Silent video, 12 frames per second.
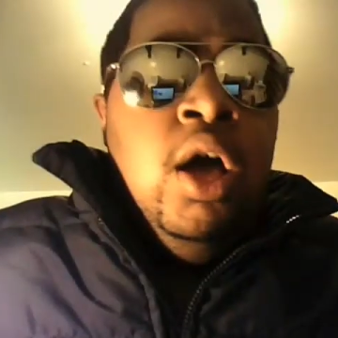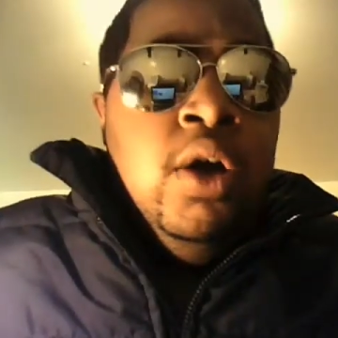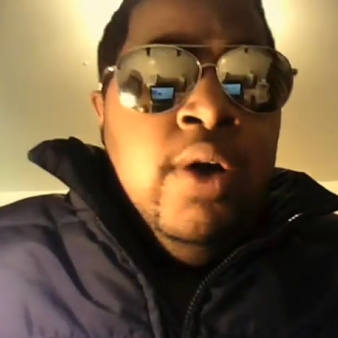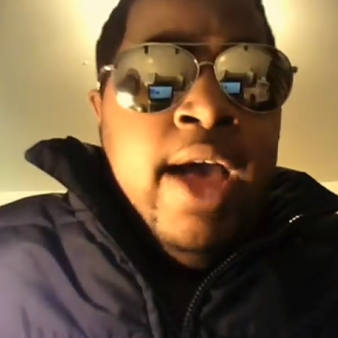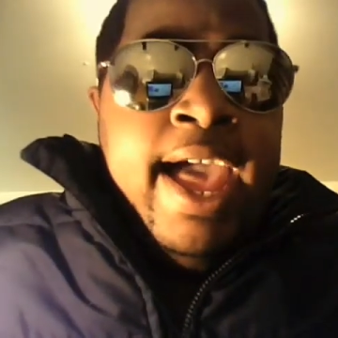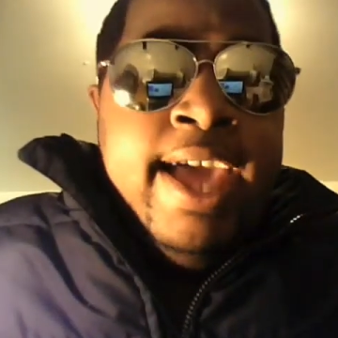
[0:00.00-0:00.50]

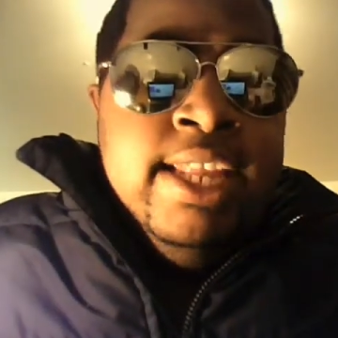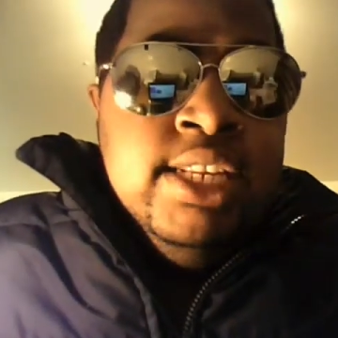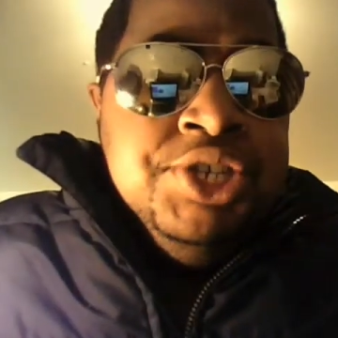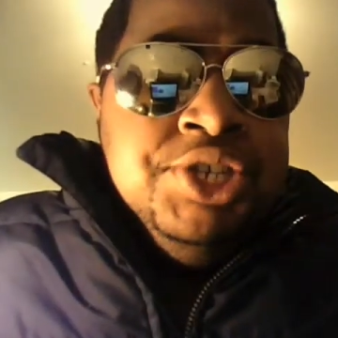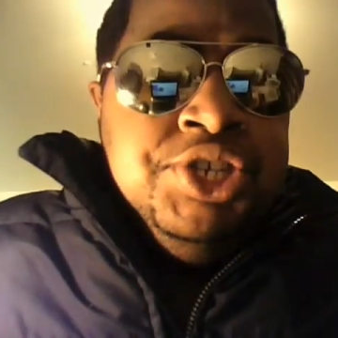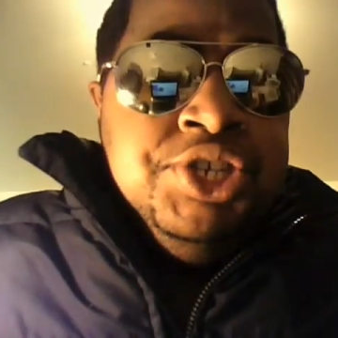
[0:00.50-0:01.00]
Oh, I had
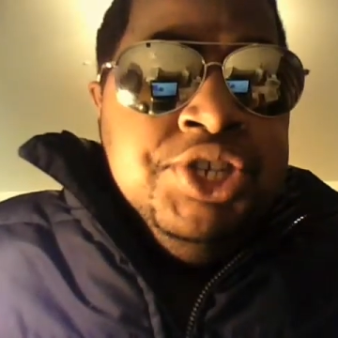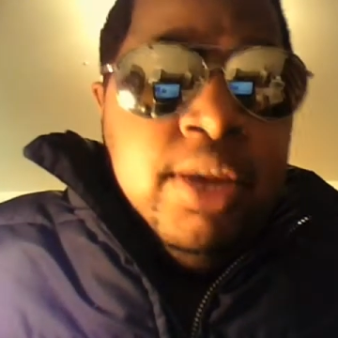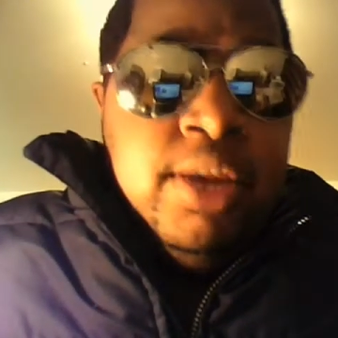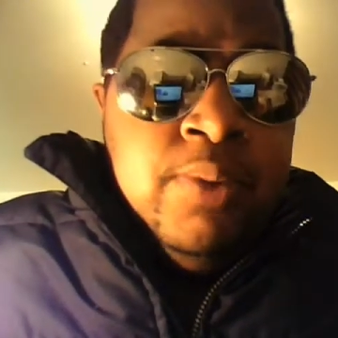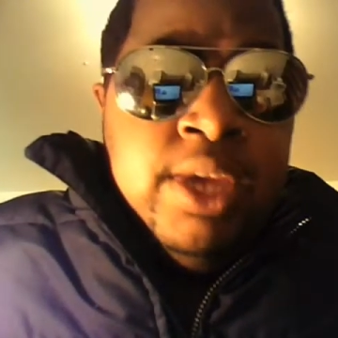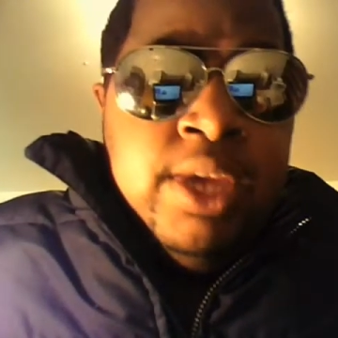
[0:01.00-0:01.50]
these
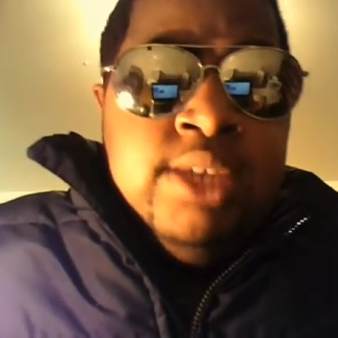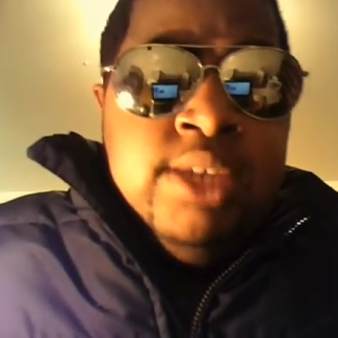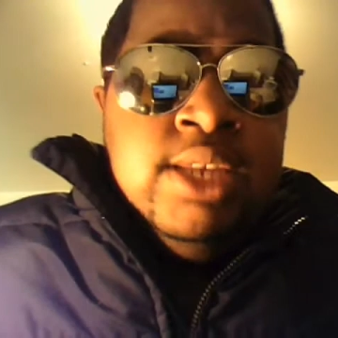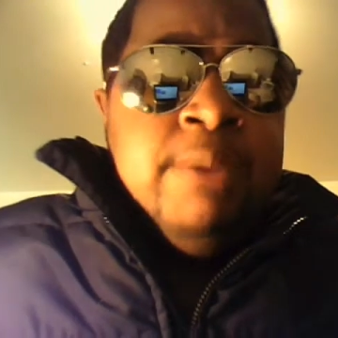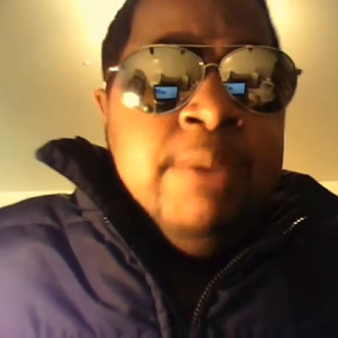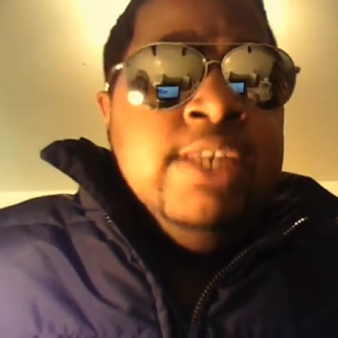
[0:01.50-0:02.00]
chicken wings
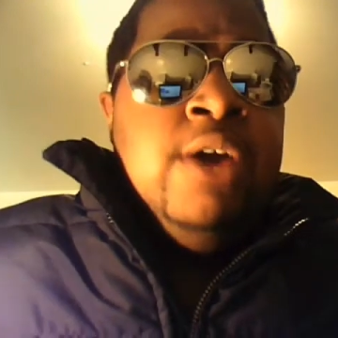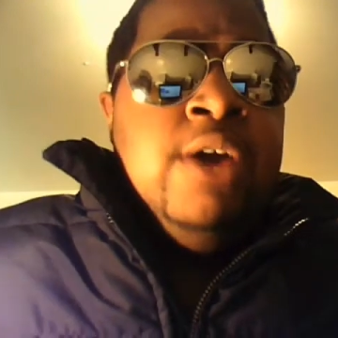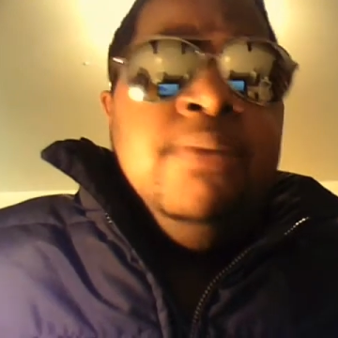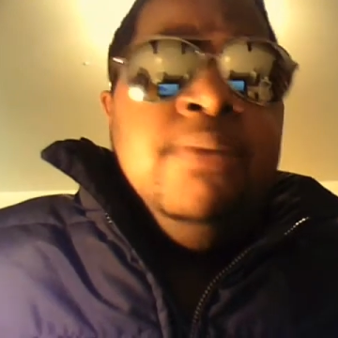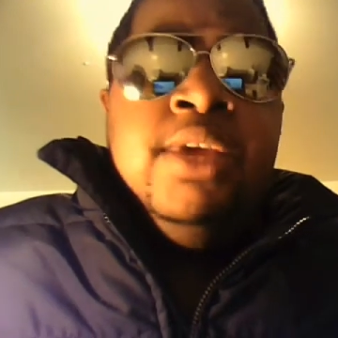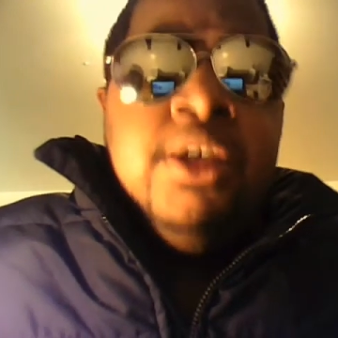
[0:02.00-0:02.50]
that was out
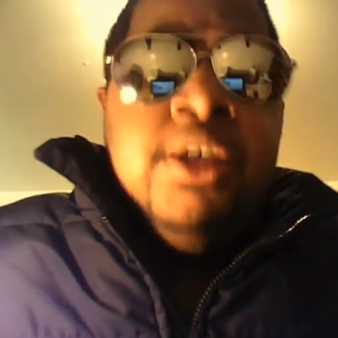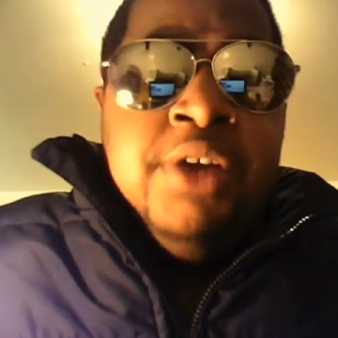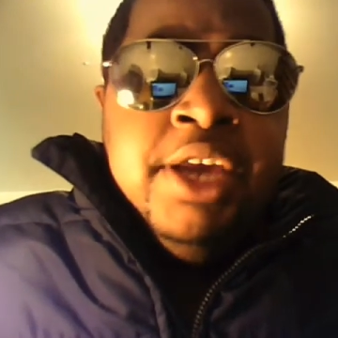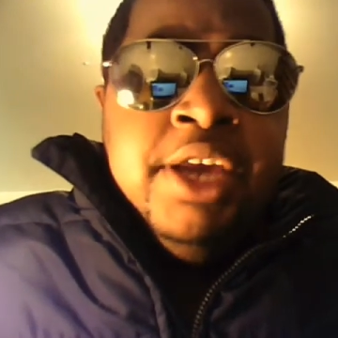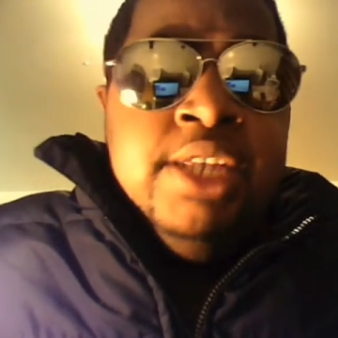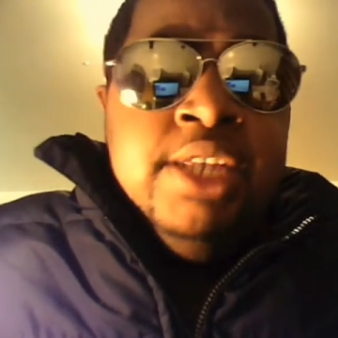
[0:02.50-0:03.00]
in
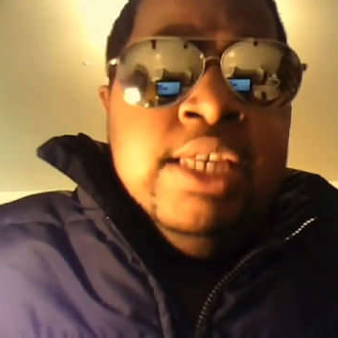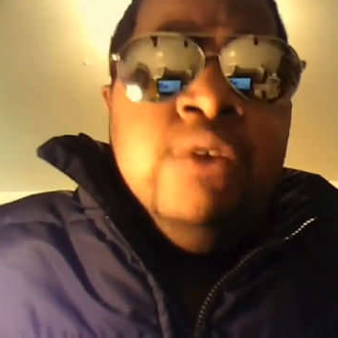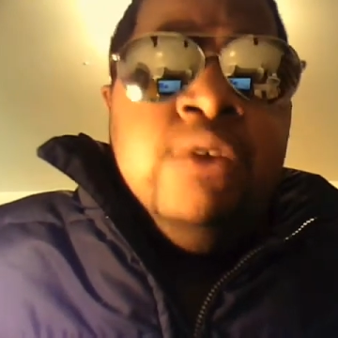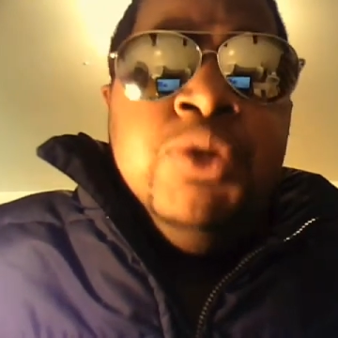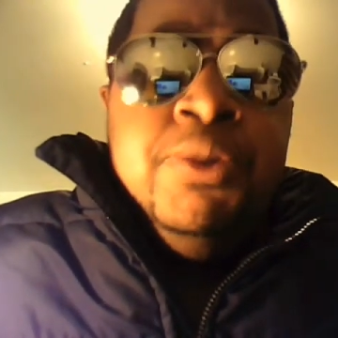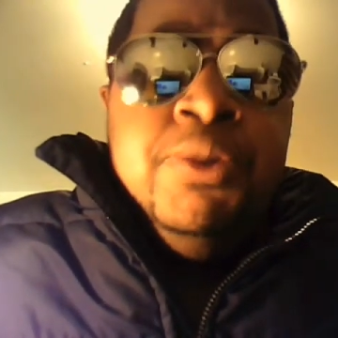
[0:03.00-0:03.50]
McGillicuddy's, out
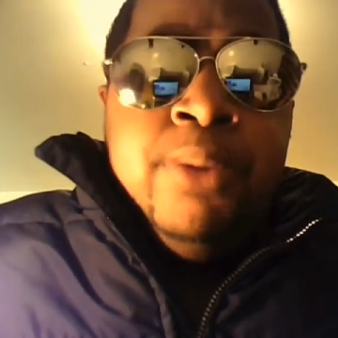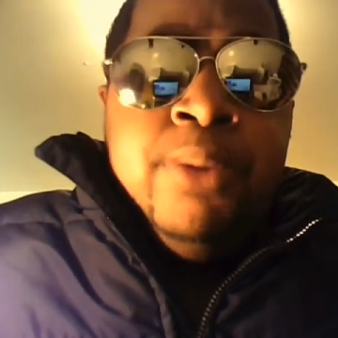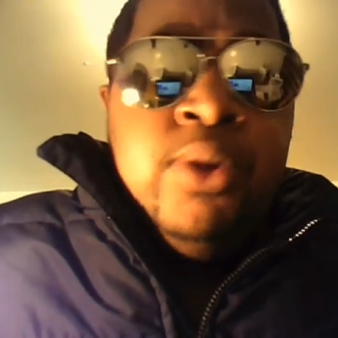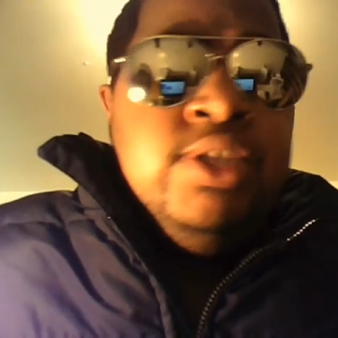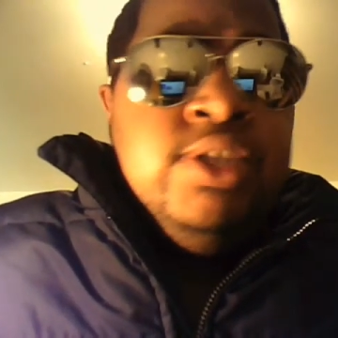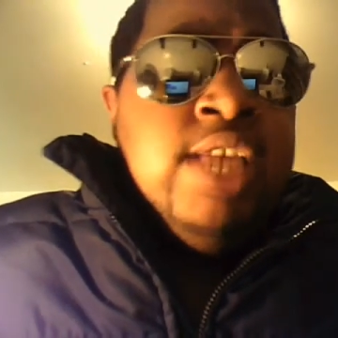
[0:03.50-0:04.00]
in New Paltz.